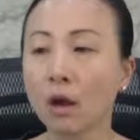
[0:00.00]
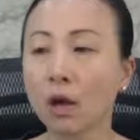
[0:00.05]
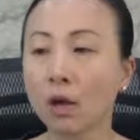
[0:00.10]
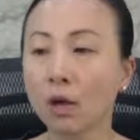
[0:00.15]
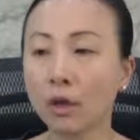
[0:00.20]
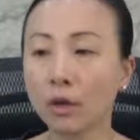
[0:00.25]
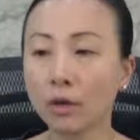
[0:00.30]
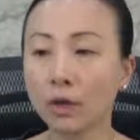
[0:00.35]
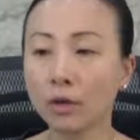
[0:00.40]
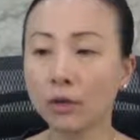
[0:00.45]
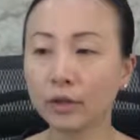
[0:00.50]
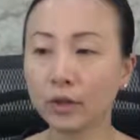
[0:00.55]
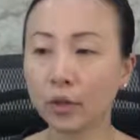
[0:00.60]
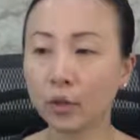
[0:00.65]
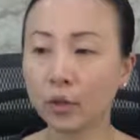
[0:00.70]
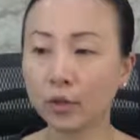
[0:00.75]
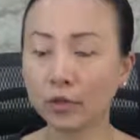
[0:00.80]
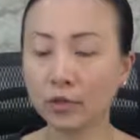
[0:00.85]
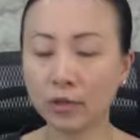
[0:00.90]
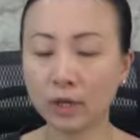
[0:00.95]
Look at the
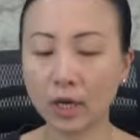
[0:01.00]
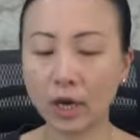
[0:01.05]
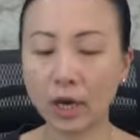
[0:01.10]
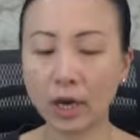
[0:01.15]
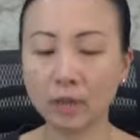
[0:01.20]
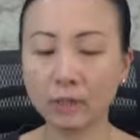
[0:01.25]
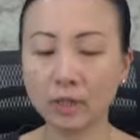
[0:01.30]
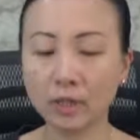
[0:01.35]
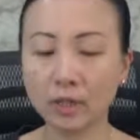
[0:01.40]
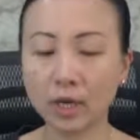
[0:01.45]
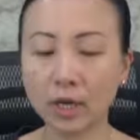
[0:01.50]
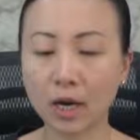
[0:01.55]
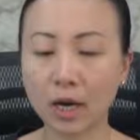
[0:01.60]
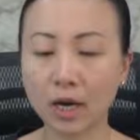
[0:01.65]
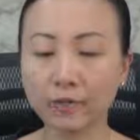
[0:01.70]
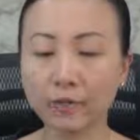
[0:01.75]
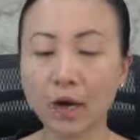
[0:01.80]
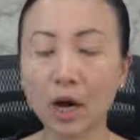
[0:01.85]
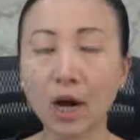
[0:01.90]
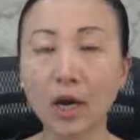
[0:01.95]
author names that I
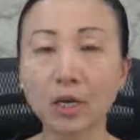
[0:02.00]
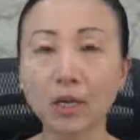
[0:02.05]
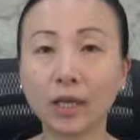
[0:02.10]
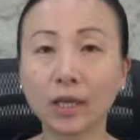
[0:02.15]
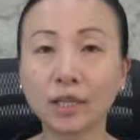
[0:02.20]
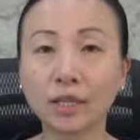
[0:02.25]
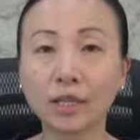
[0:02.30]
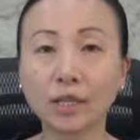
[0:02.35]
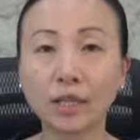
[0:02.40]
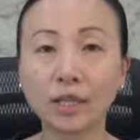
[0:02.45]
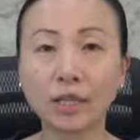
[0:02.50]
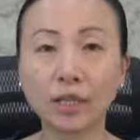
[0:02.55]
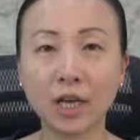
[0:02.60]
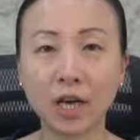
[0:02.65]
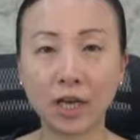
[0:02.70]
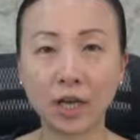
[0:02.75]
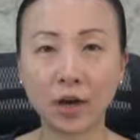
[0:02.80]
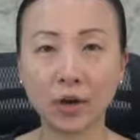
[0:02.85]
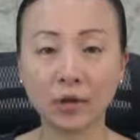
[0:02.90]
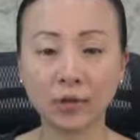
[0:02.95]
have highlighted in
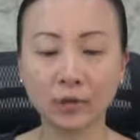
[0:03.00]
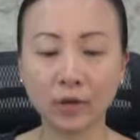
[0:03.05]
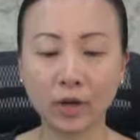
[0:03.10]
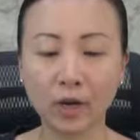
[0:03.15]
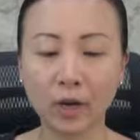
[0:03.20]
yellow.